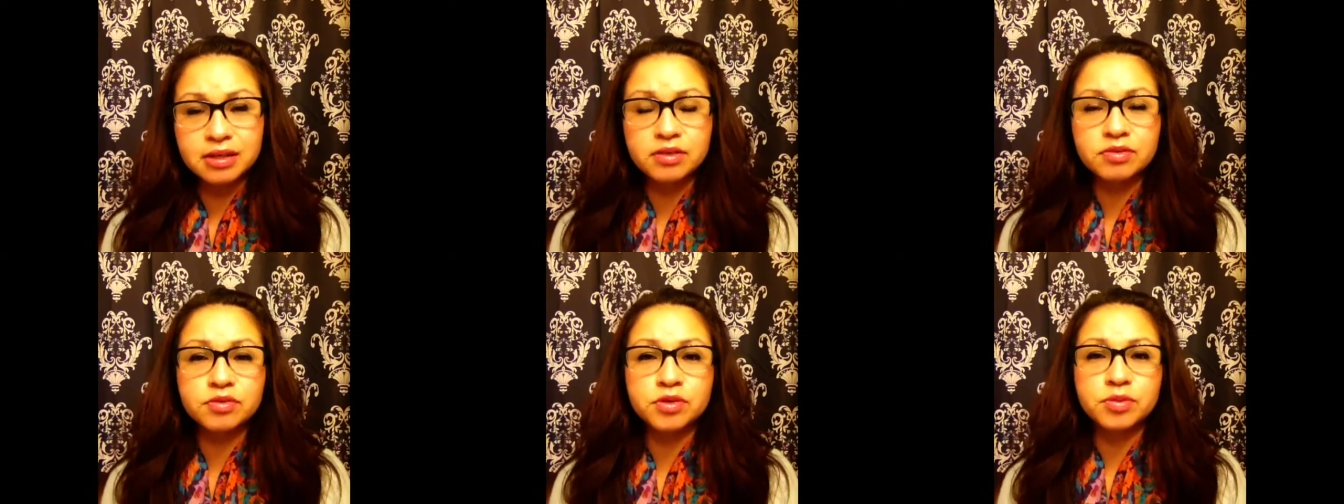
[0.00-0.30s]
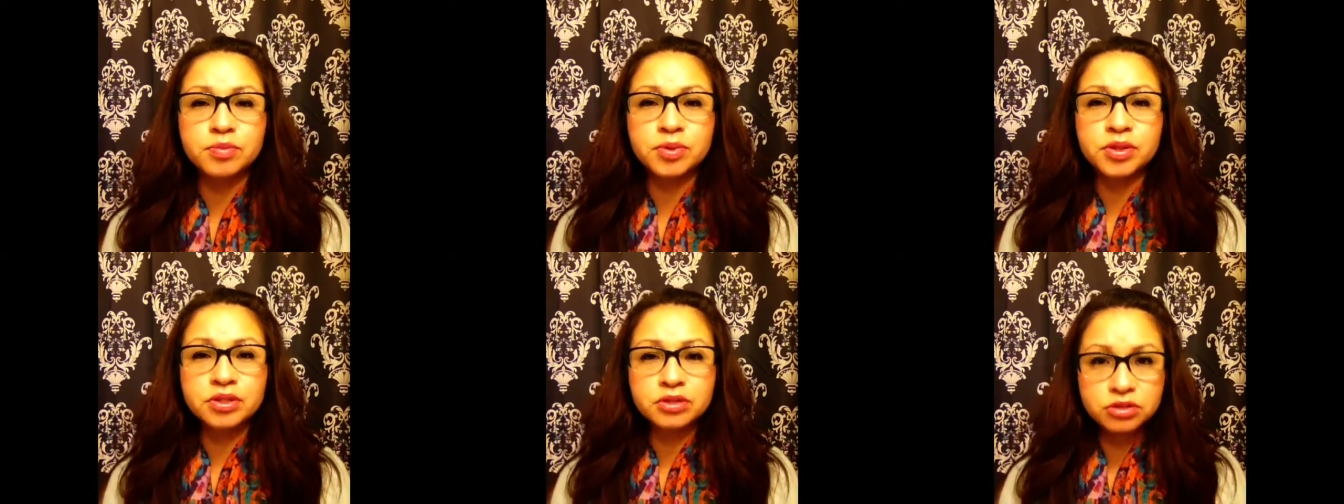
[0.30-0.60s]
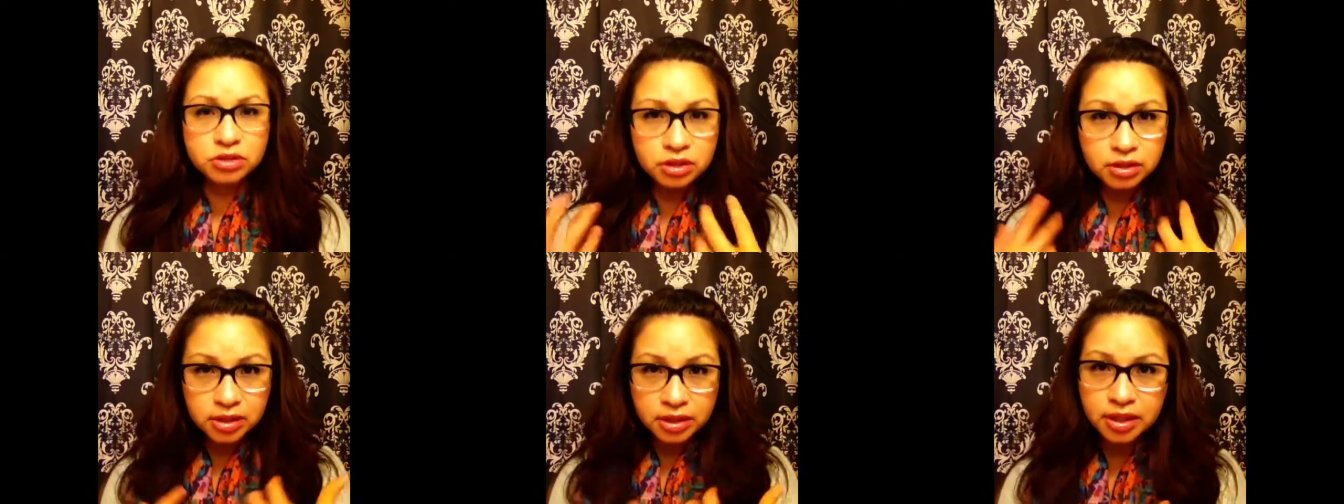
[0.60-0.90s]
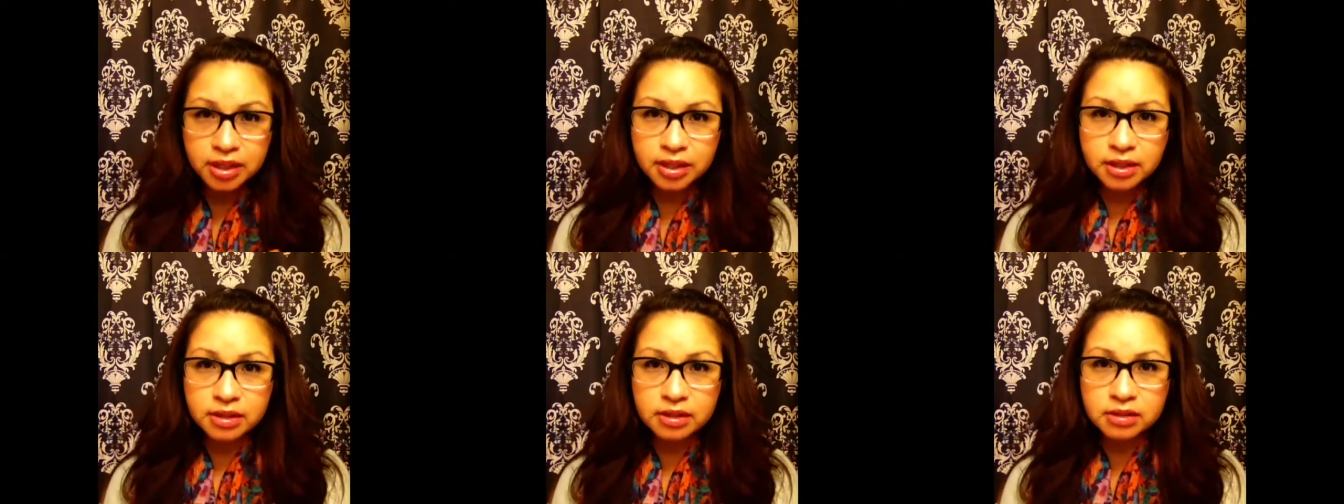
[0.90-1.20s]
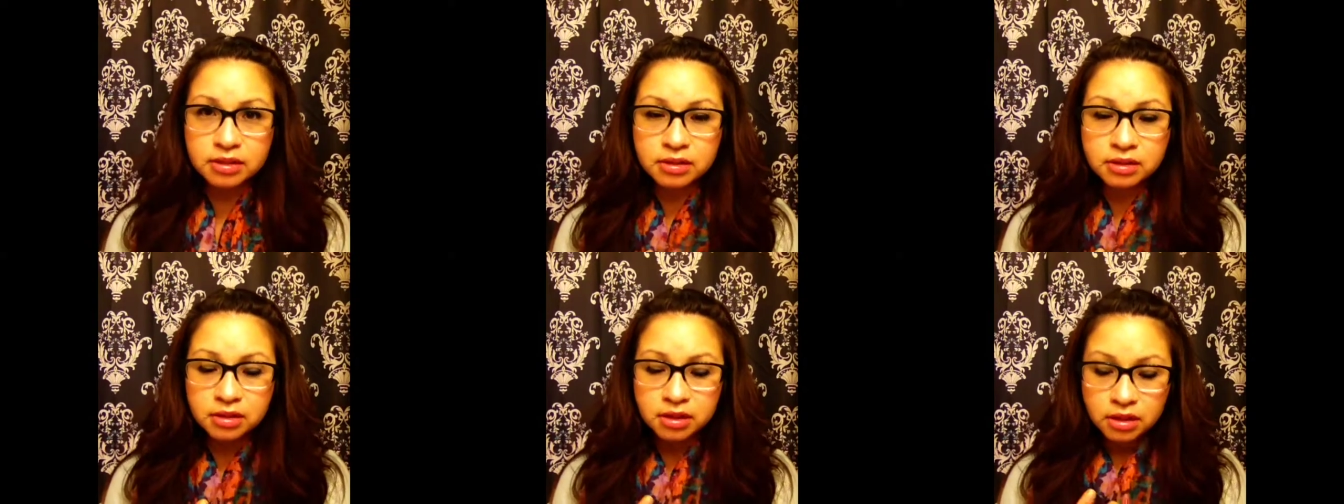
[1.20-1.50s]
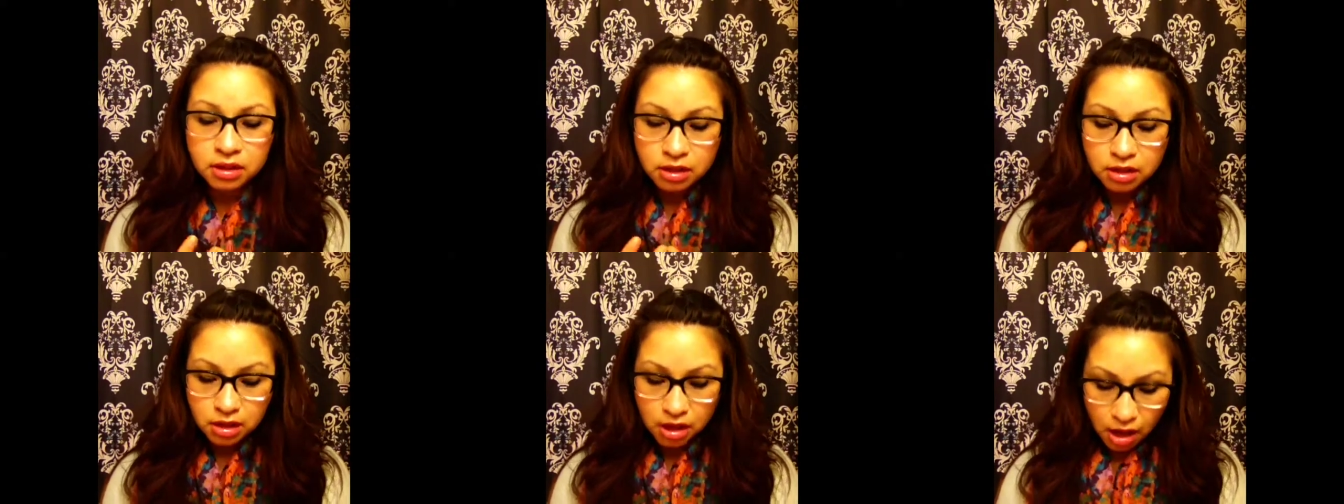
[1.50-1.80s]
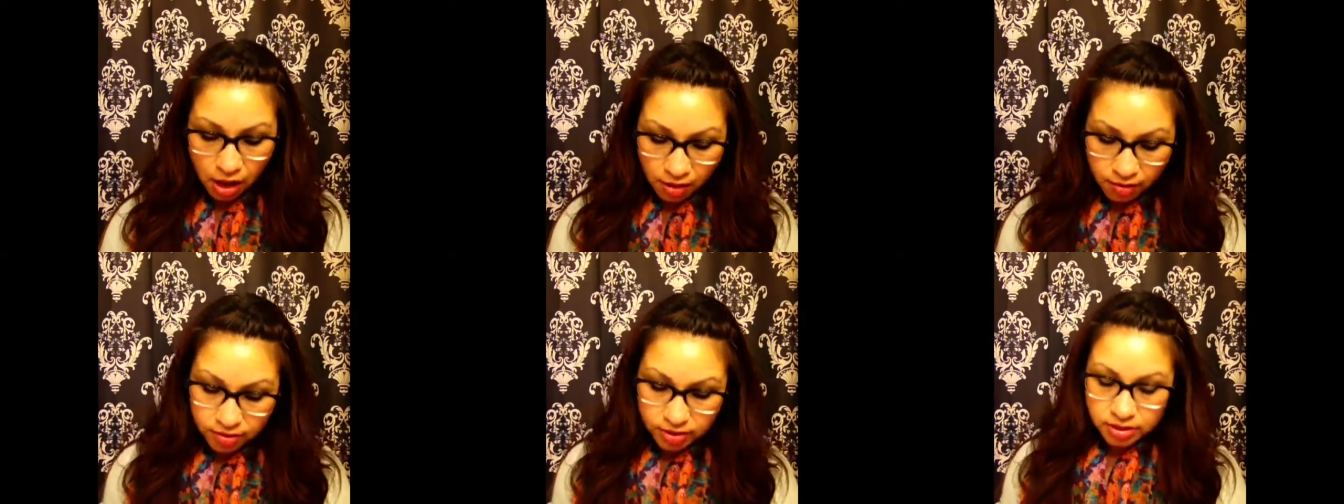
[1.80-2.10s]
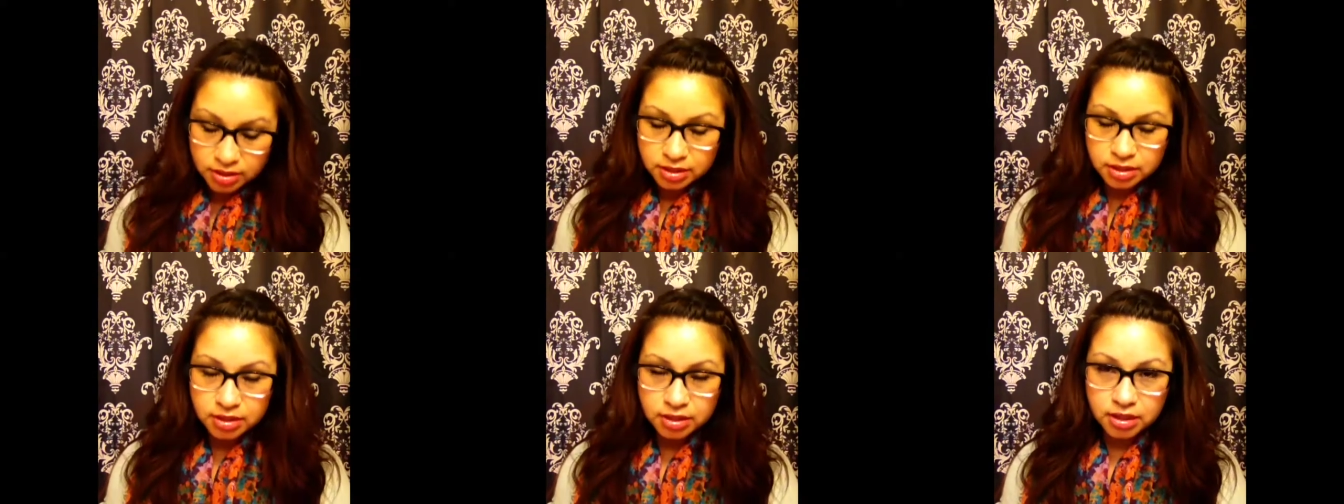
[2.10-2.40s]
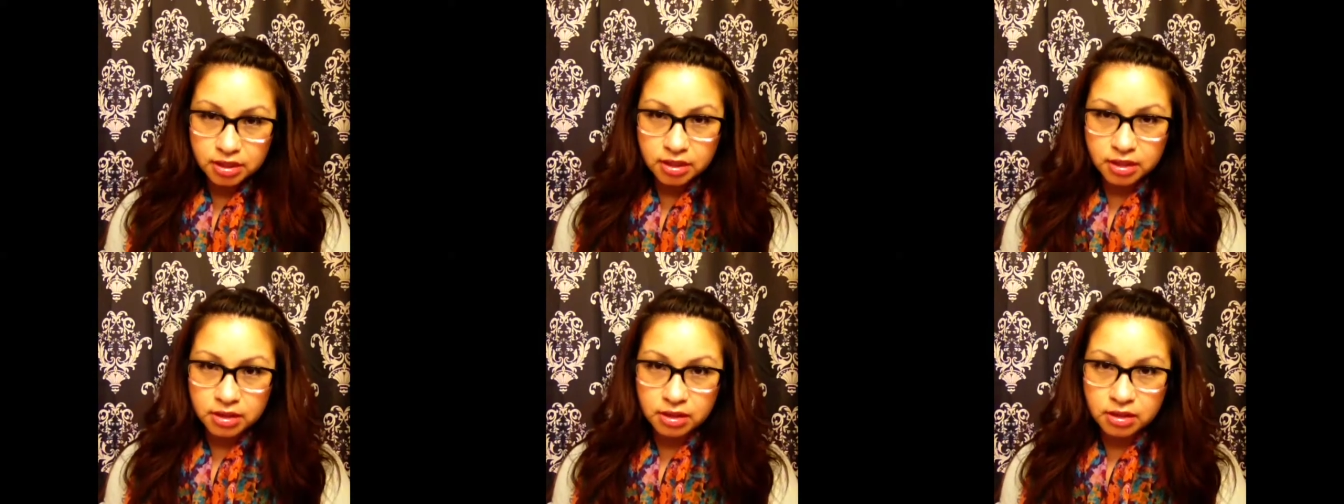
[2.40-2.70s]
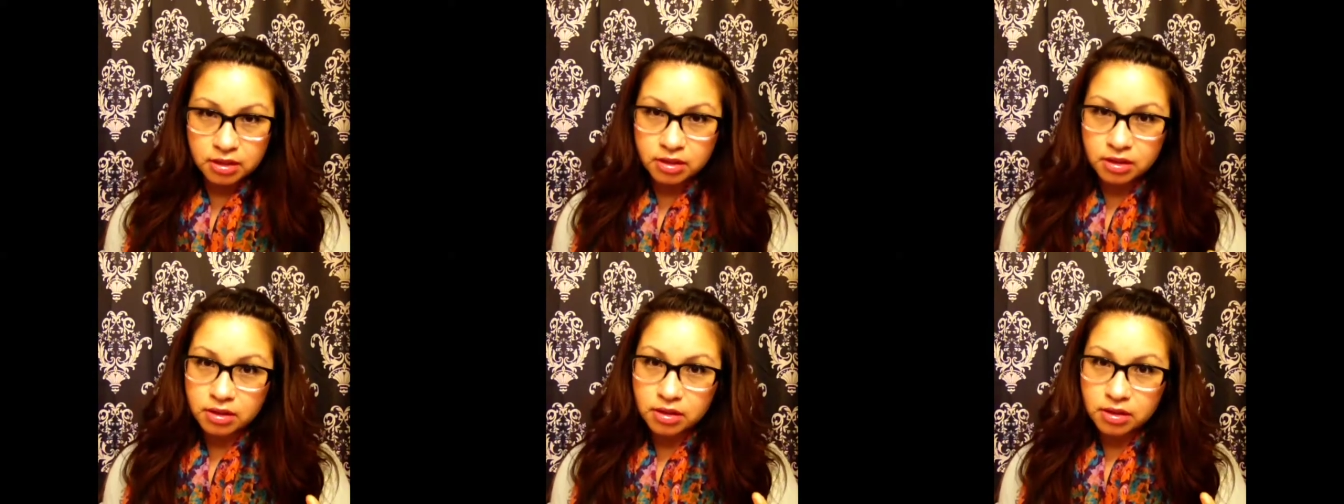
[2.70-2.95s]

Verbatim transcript: If you put junk in, obviously